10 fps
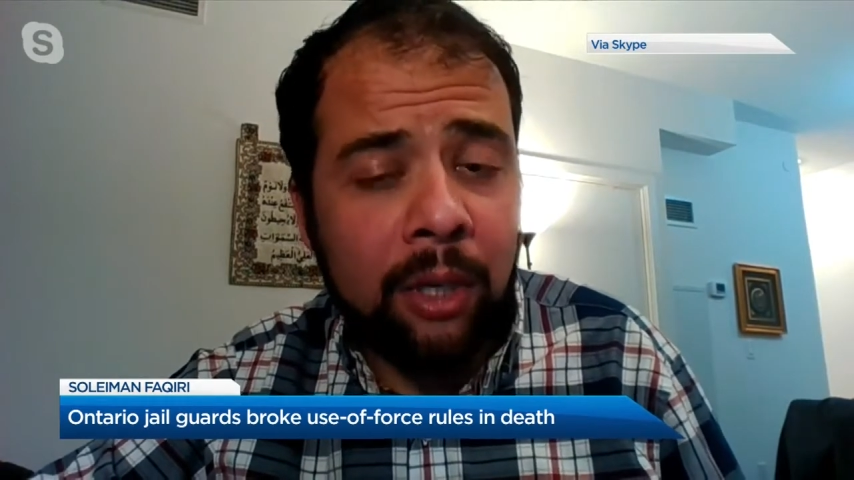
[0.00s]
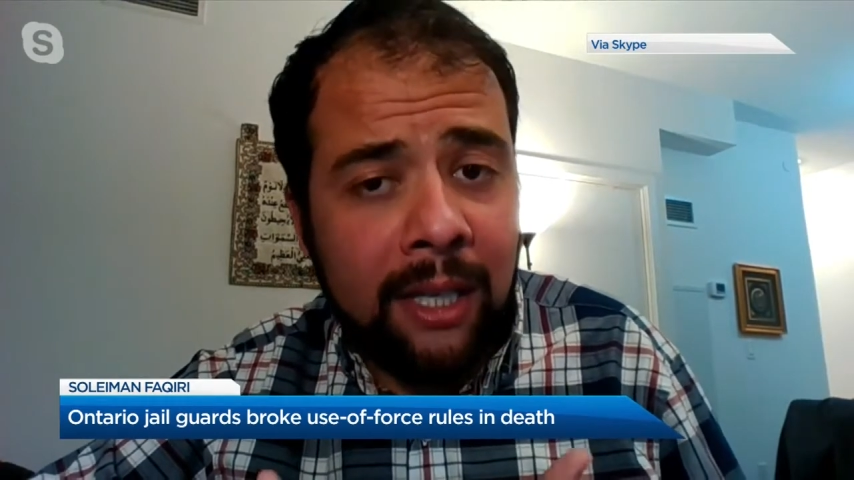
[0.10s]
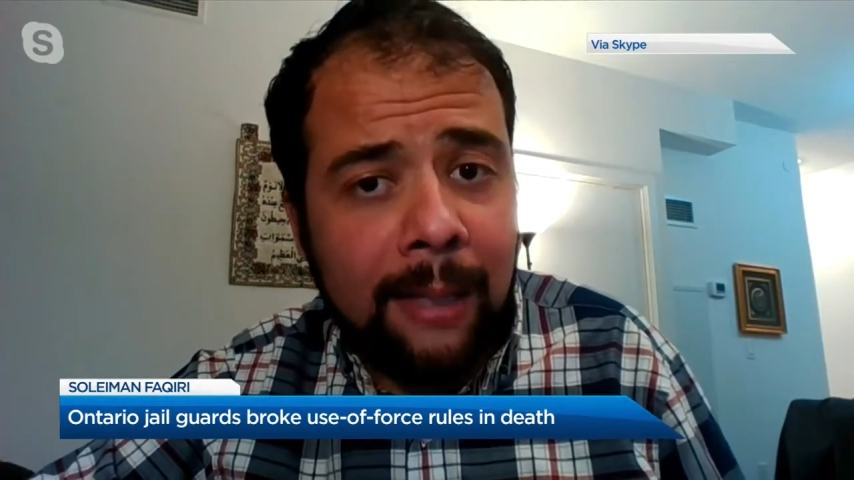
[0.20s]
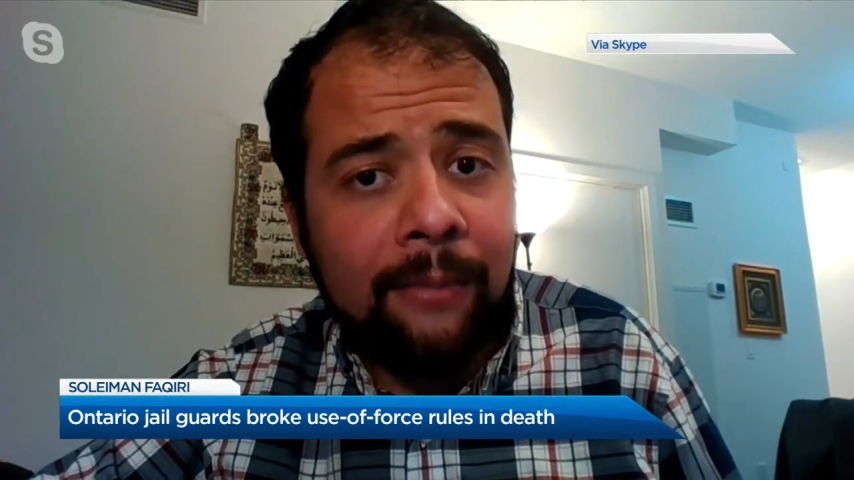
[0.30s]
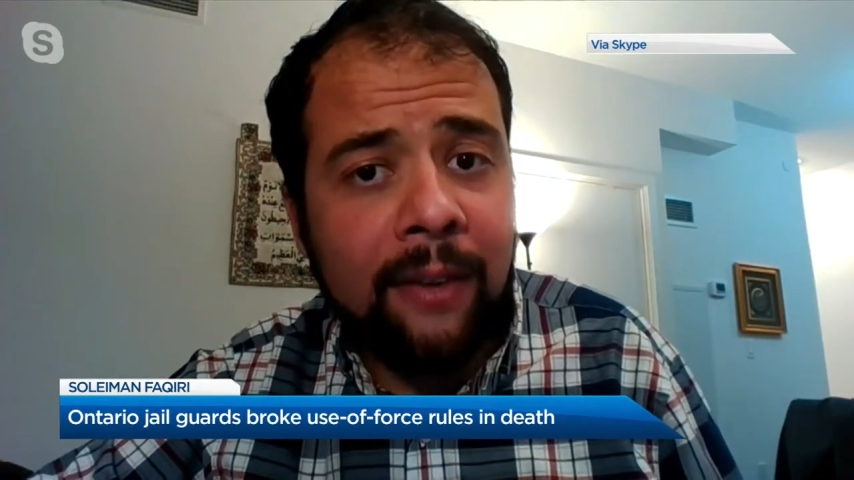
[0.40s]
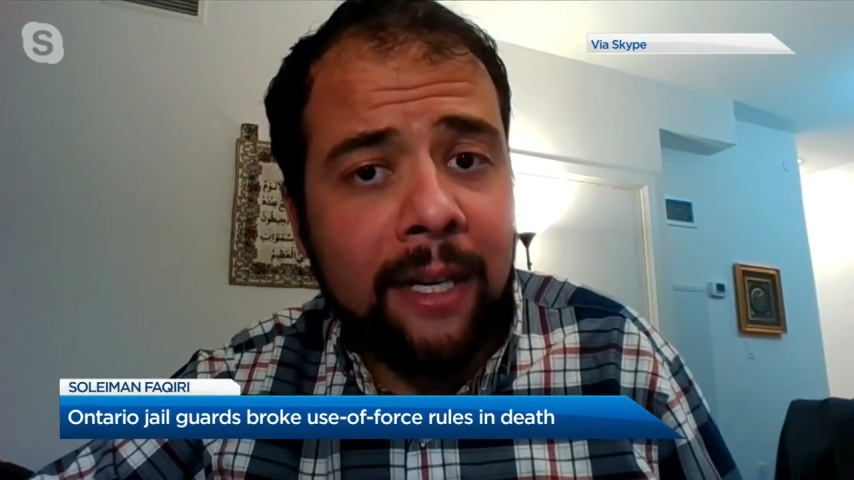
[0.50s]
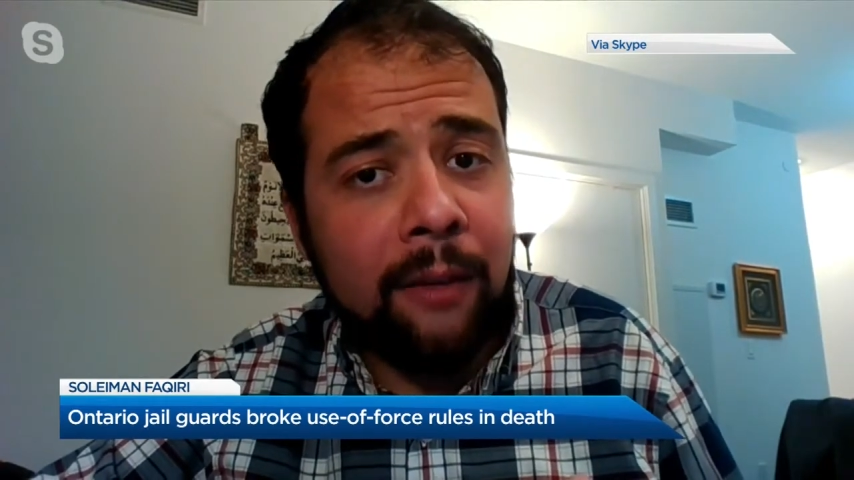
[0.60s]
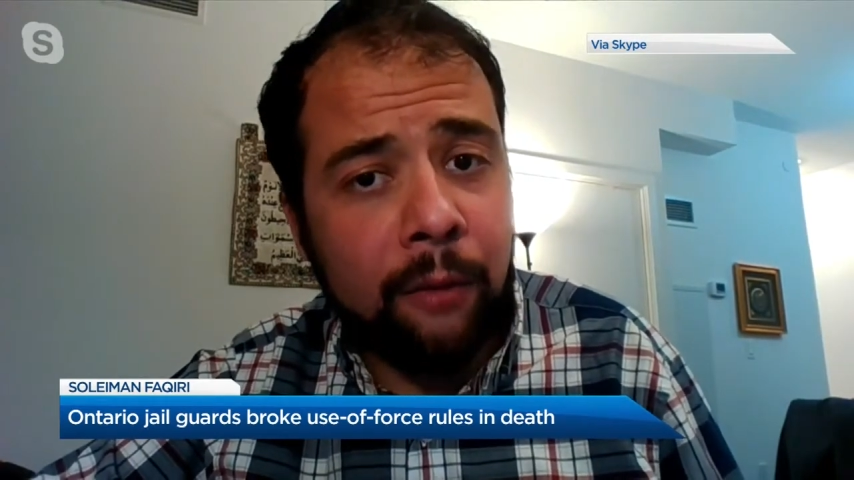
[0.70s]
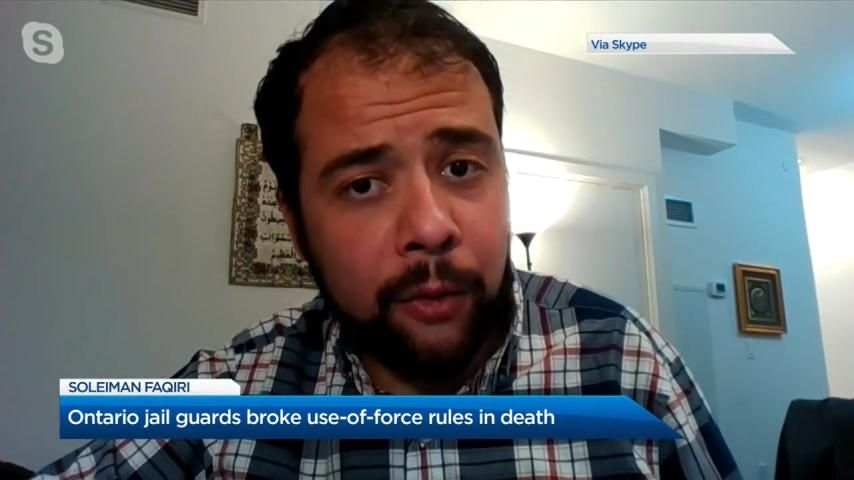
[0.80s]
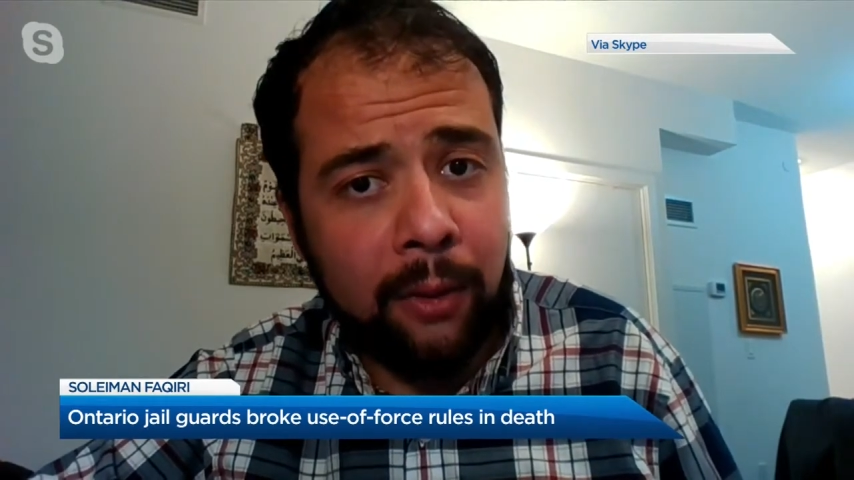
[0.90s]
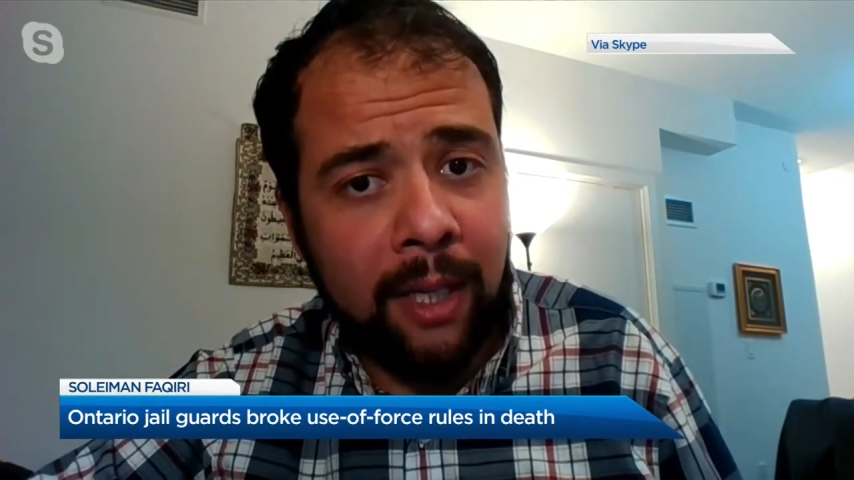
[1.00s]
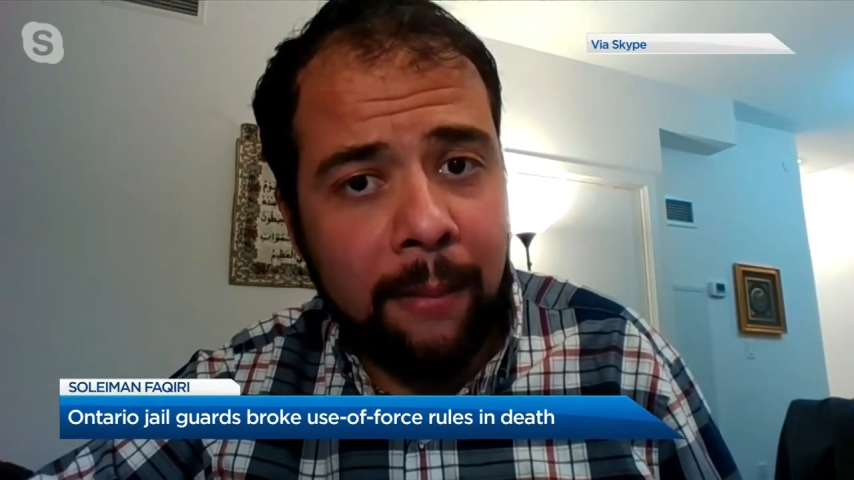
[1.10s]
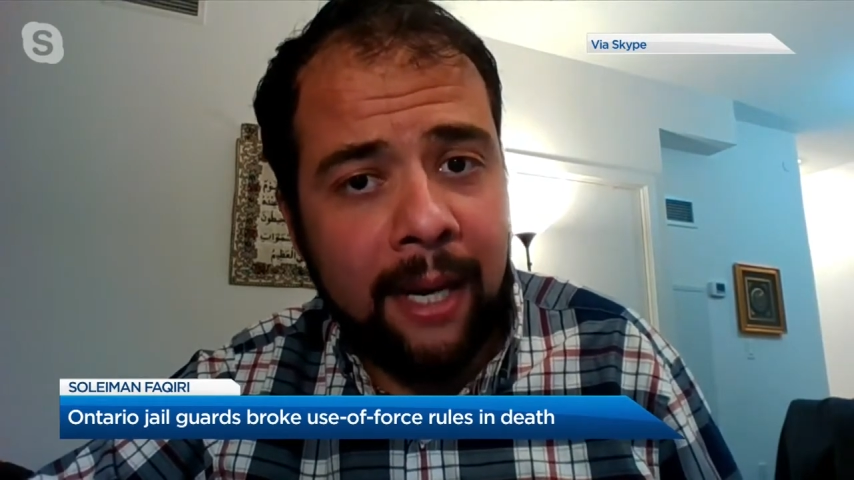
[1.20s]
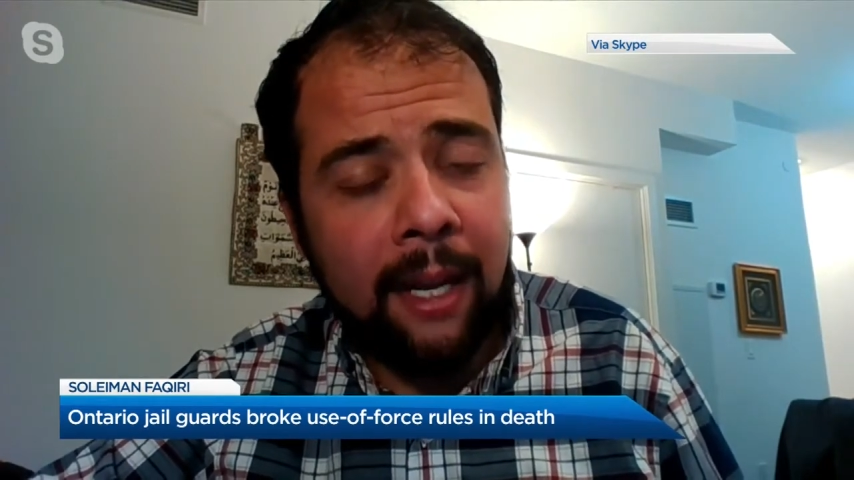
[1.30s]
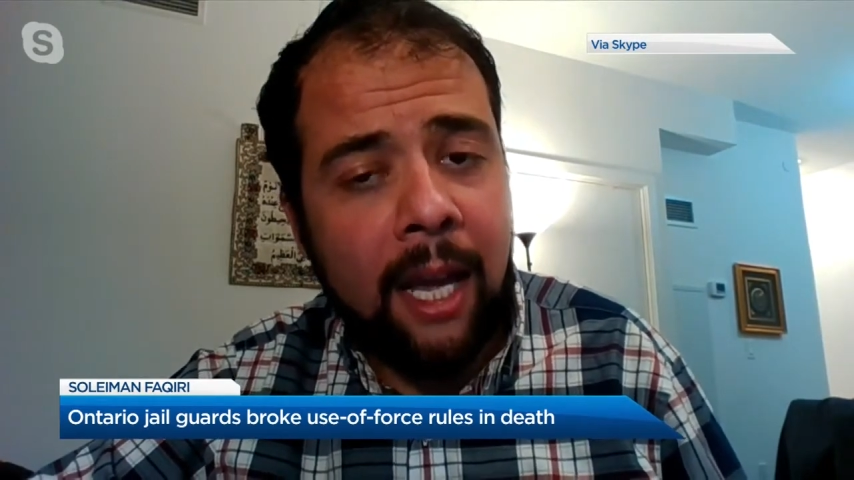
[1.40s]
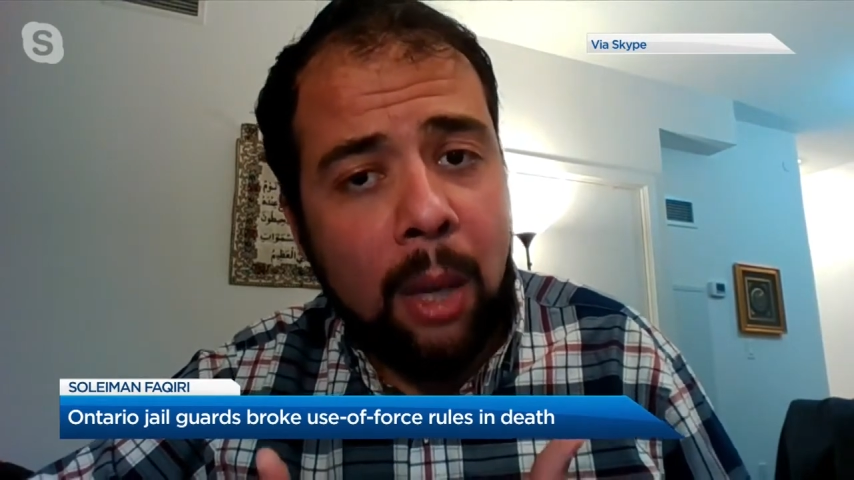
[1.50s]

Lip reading: We're going to keep fighting for Suleiman.